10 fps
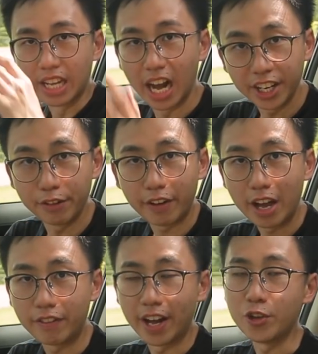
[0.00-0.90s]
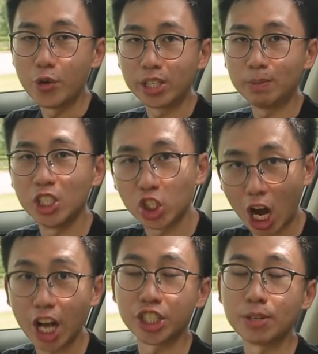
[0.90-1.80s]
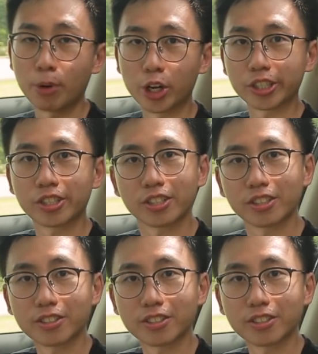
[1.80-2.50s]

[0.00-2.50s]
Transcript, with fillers: the other five are USB charging ports.